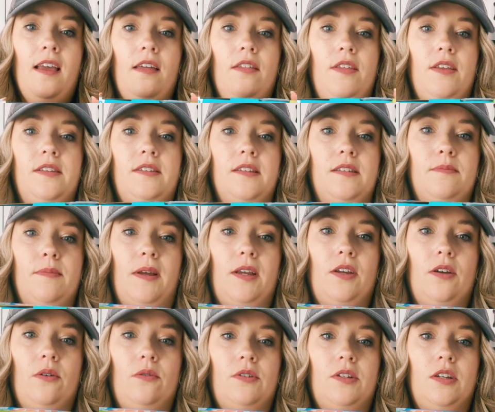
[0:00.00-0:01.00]
This is my
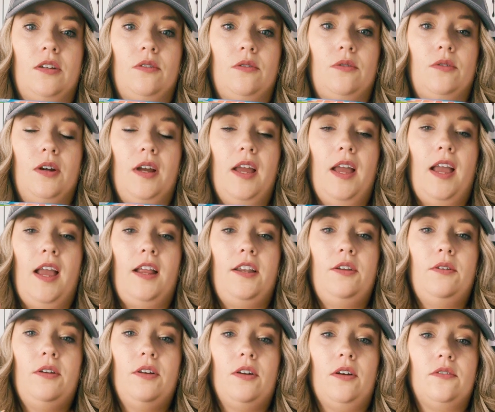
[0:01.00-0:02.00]
go-to. And you
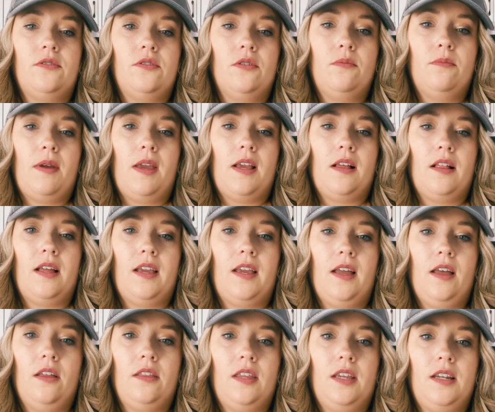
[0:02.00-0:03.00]
can also make like a
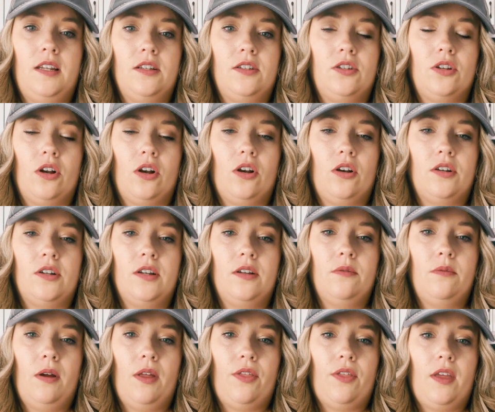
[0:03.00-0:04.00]
healthy dessert
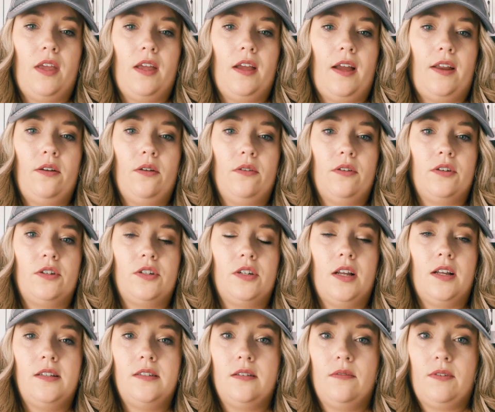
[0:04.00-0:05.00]
with it. I know there's
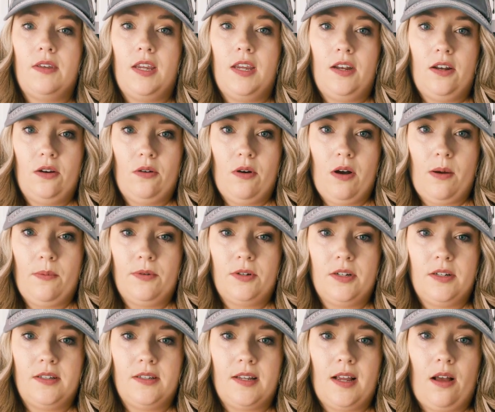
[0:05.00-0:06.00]
tons of keto
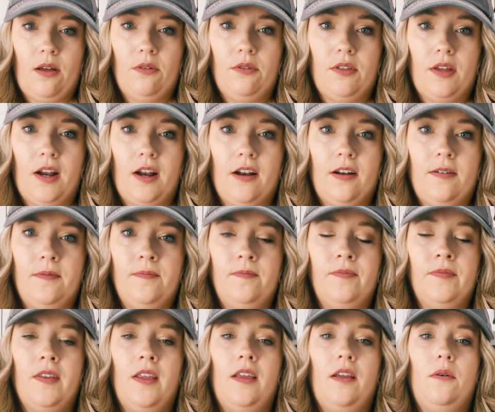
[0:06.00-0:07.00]
options out there
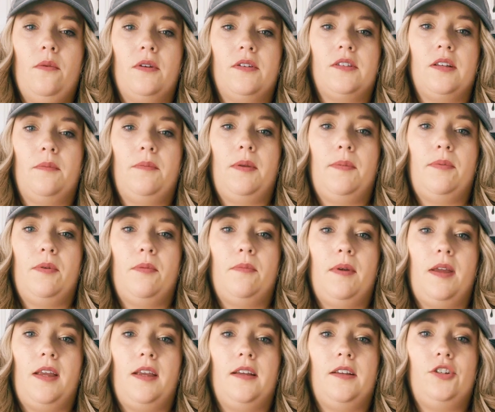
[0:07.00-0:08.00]
where some people
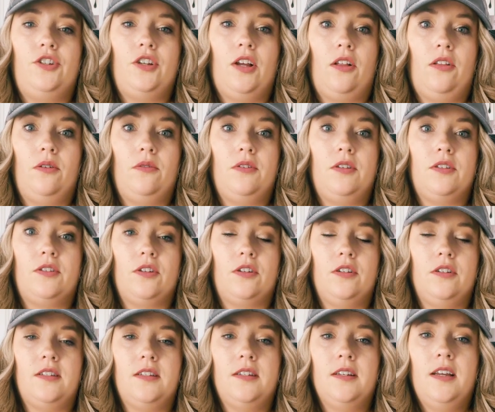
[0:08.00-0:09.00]
make Jell-O
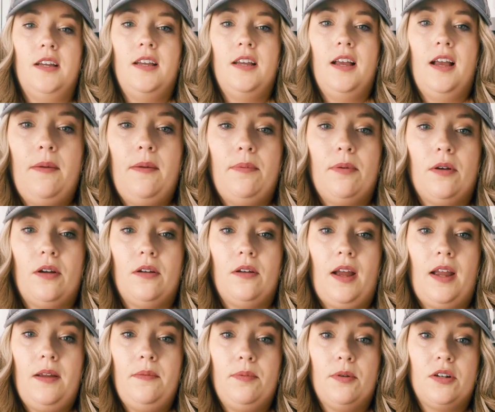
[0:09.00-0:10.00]
desserts. I
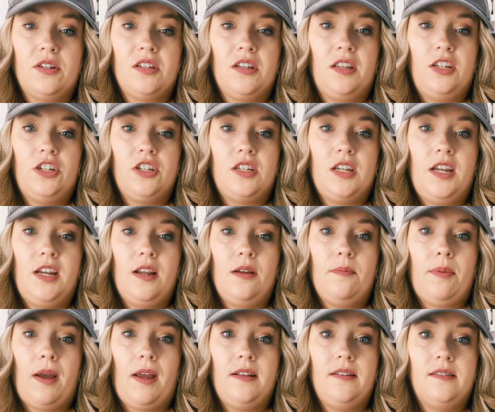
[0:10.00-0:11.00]
personally just eat it
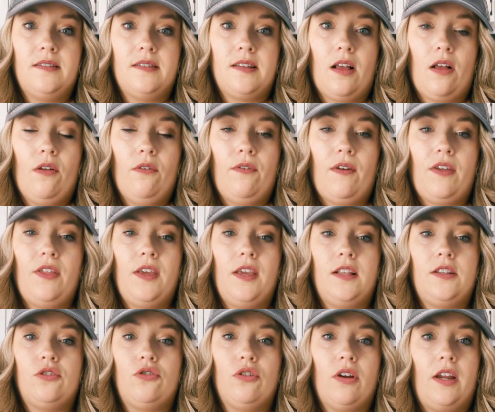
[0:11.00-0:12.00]
by itself. I think
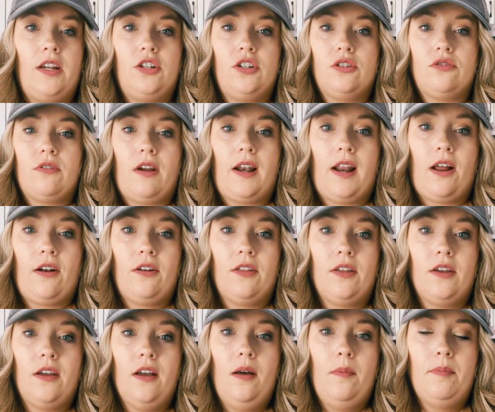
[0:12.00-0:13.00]
it's great just right out of
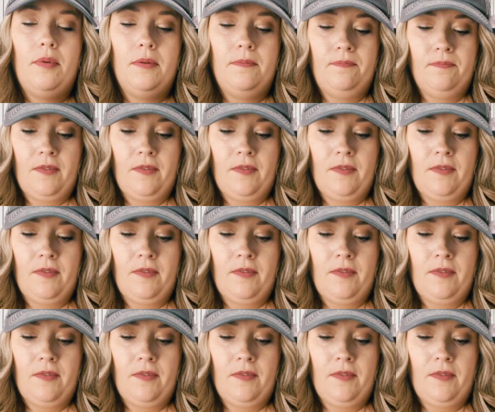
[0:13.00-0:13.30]
the cup.